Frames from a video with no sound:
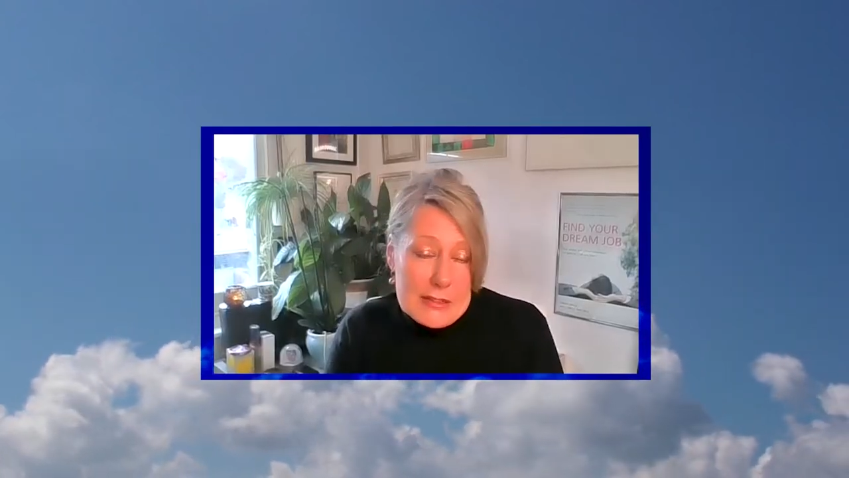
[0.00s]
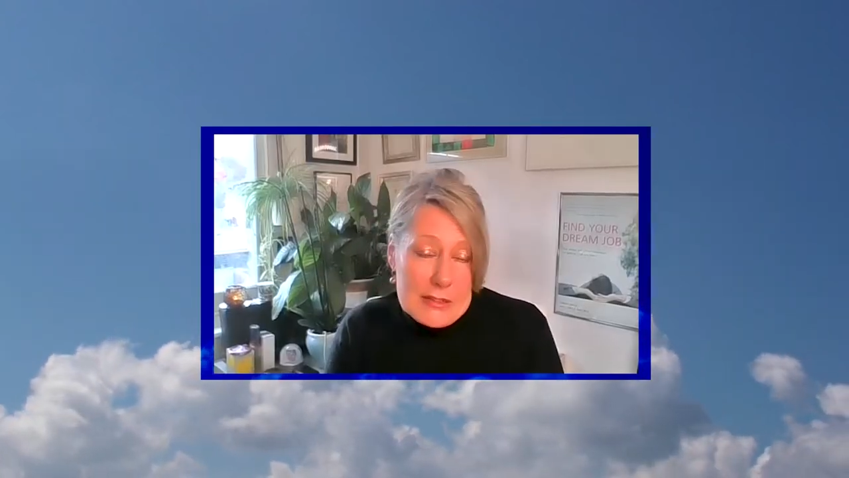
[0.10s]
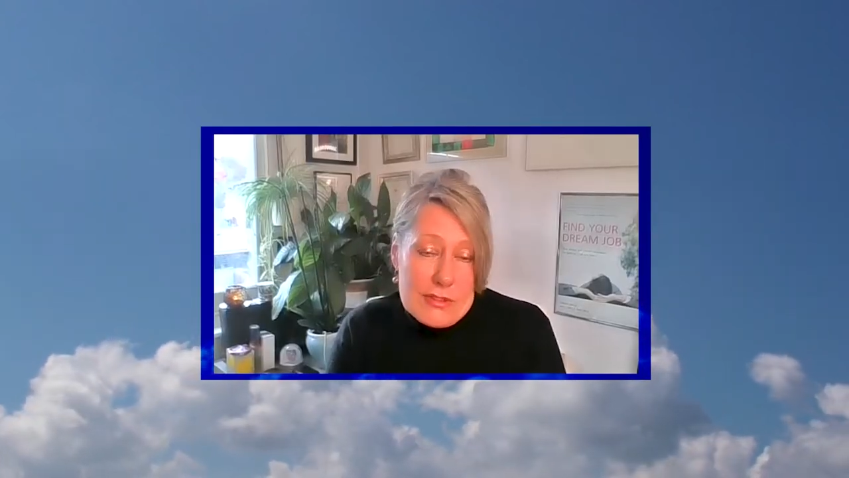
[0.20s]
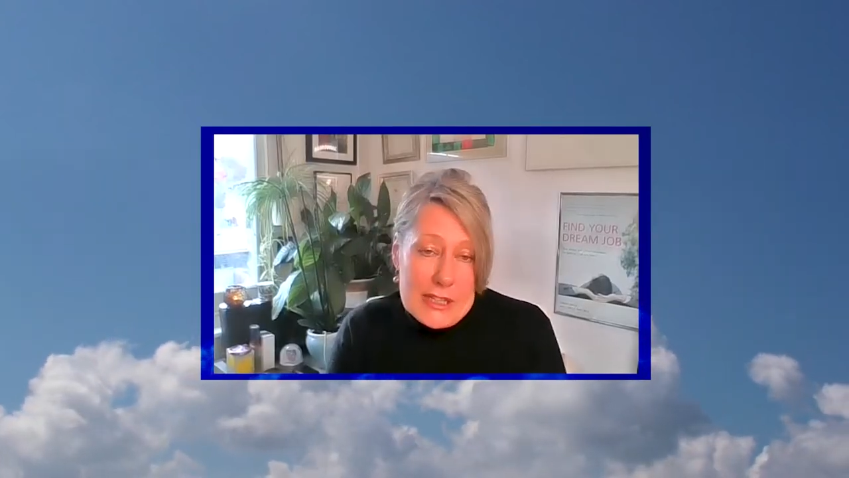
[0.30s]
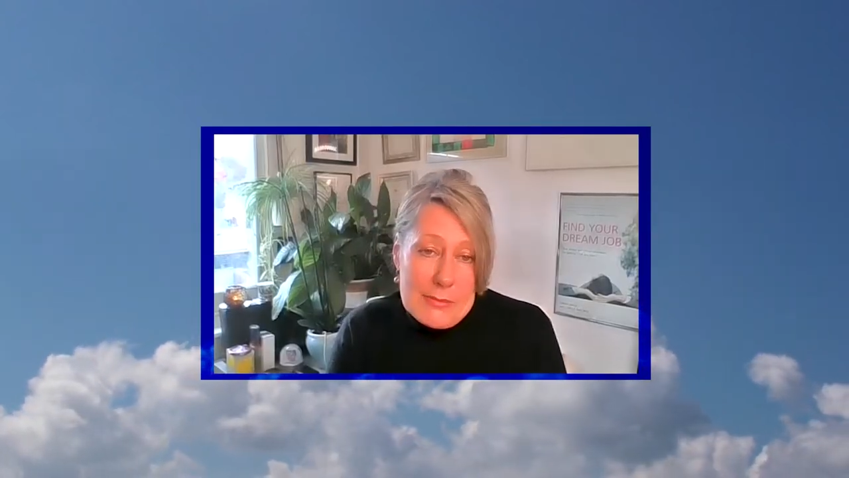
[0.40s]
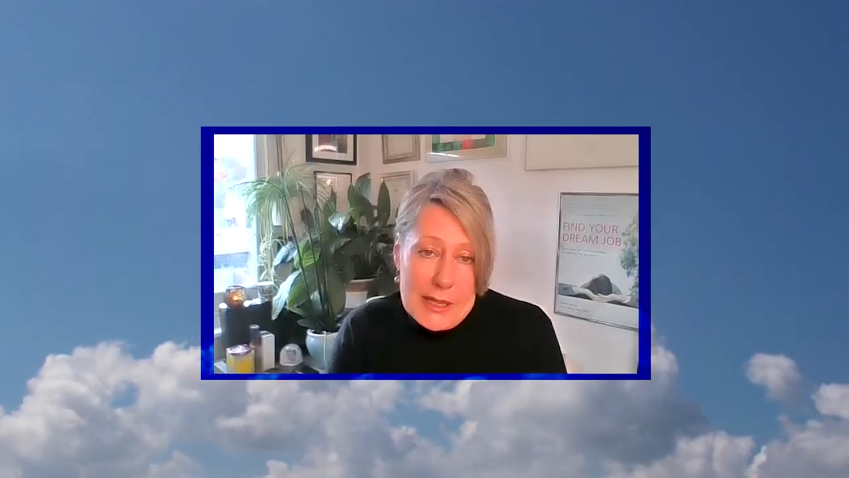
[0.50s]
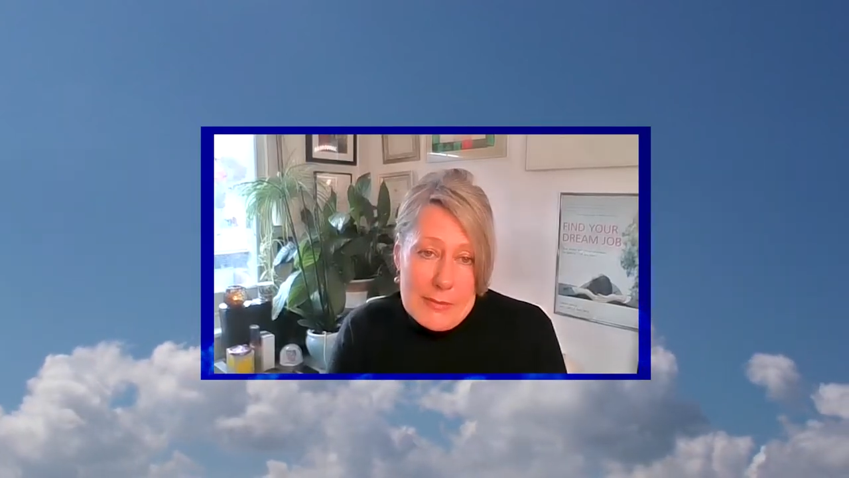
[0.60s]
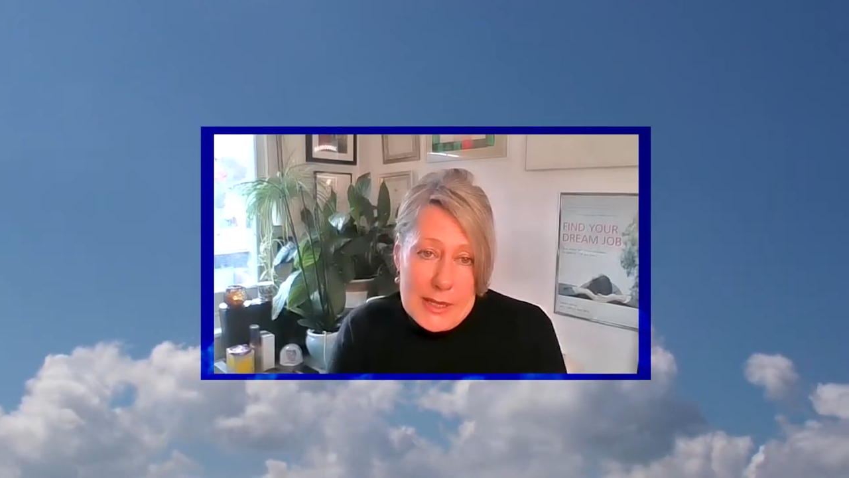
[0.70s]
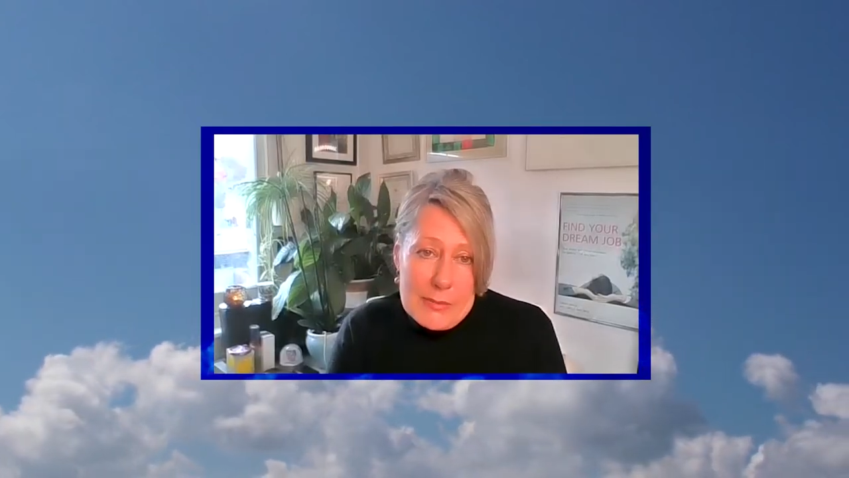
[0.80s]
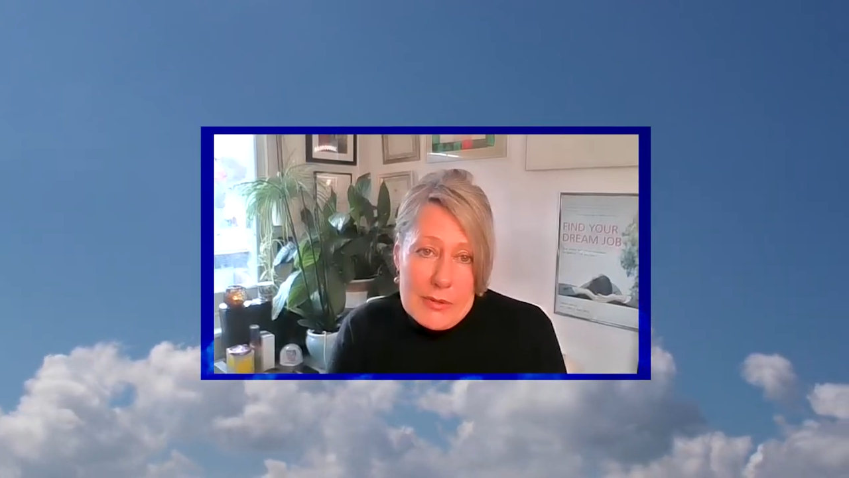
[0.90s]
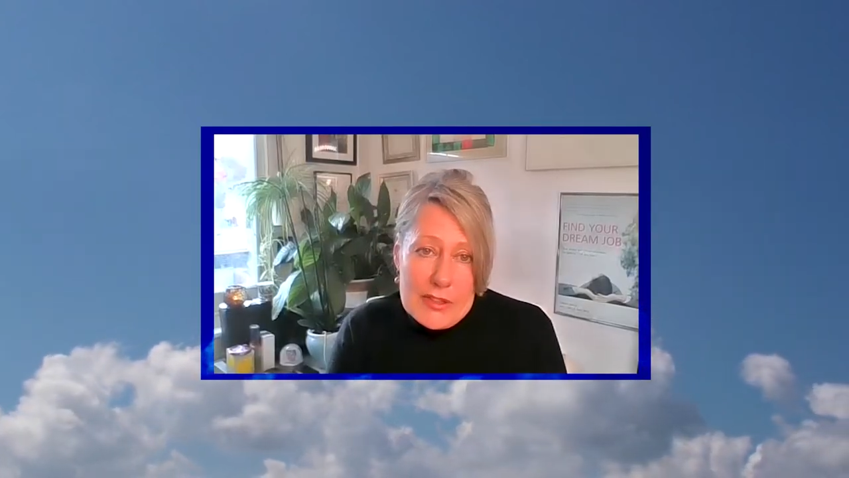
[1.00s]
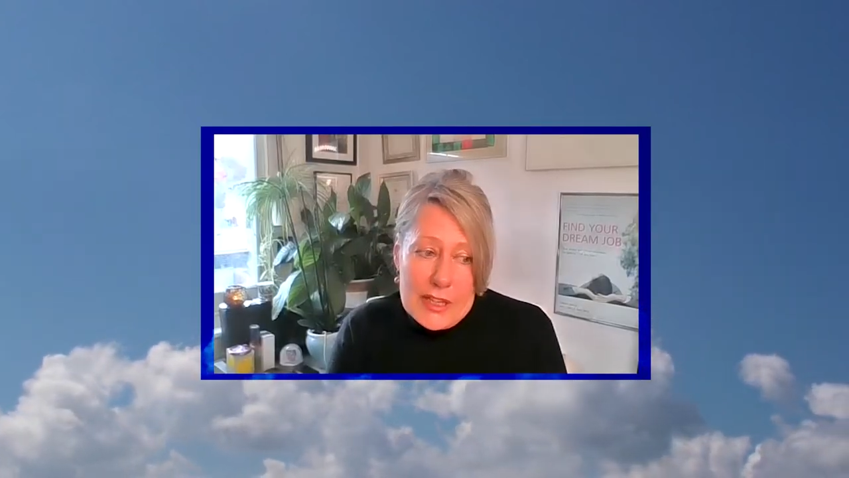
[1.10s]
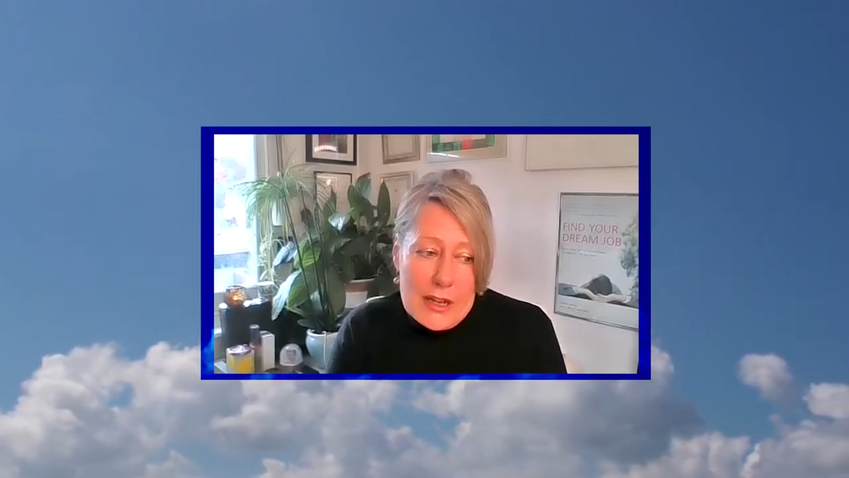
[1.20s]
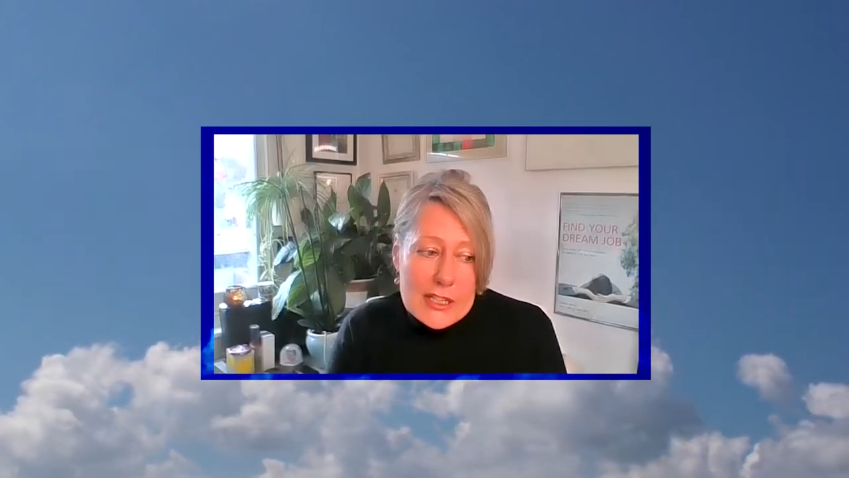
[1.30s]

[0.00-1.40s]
it's really made people think,